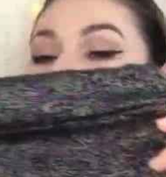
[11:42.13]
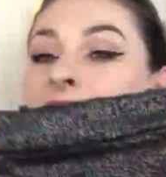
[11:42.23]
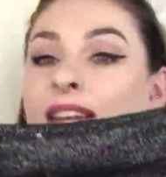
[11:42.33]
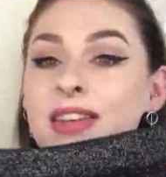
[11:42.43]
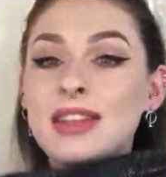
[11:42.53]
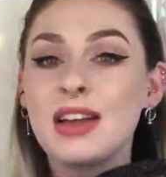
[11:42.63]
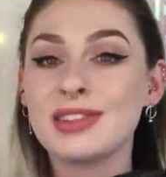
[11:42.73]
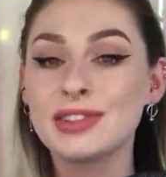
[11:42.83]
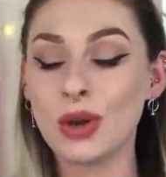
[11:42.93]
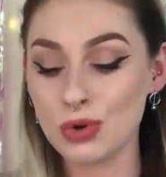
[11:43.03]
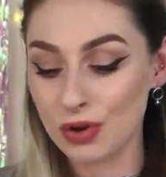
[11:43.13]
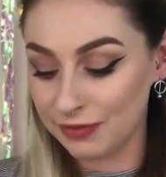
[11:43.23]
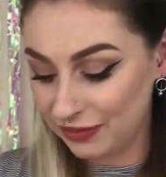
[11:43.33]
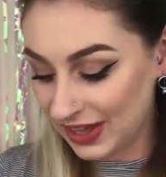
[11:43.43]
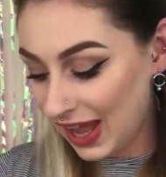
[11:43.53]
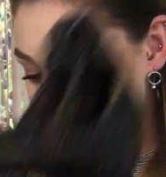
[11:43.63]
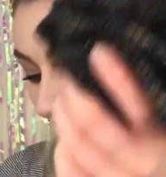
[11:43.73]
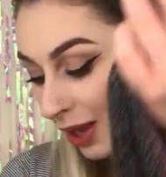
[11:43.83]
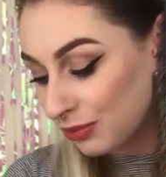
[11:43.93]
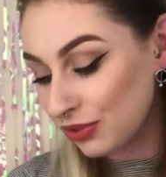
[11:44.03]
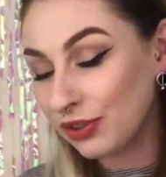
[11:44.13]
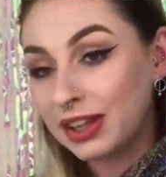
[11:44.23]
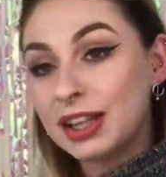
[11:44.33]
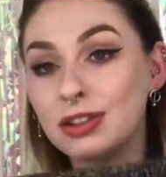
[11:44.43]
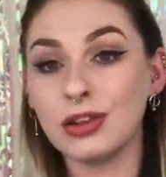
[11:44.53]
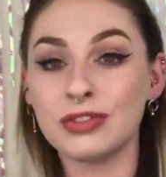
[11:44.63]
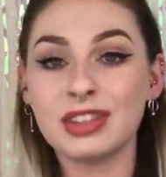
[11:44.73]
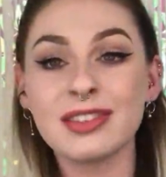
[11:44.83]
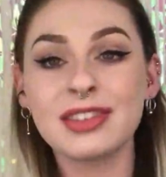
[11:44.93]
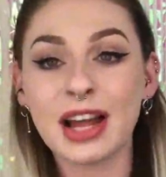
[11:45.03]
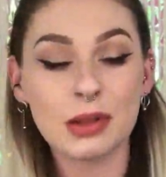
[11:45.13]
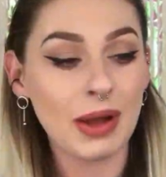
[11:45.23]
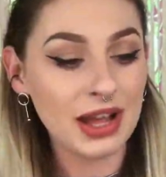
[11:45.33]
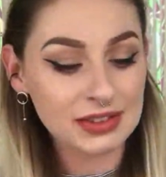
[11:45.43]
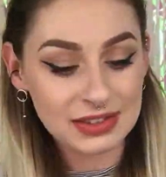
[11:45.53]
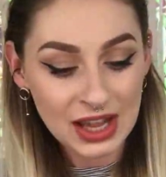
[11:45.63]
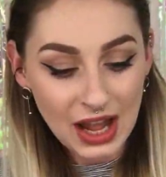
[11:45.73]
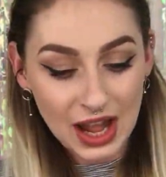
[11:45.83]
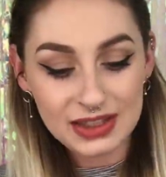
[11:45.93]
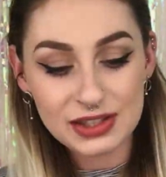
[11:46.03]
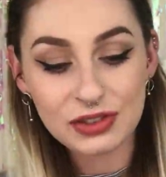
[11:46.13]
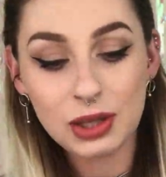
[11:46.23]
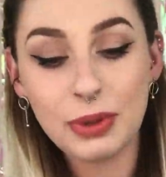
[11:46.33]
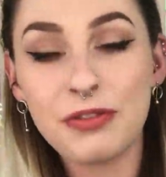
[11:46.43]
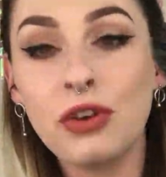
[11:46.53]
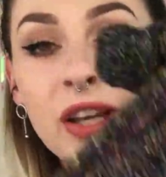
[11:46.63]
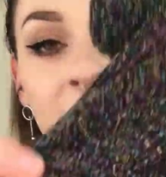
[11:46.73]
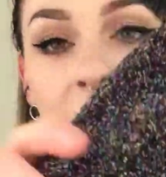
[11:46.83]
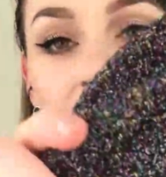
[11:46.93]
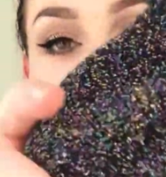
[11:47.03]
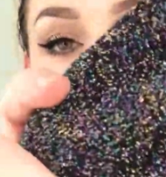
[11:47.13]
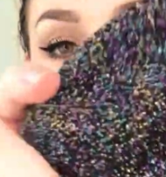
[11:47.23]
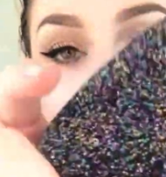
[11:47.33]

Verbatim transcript: these things are so comfy I absolutely love this style of pants and these are a little bit funkier because they're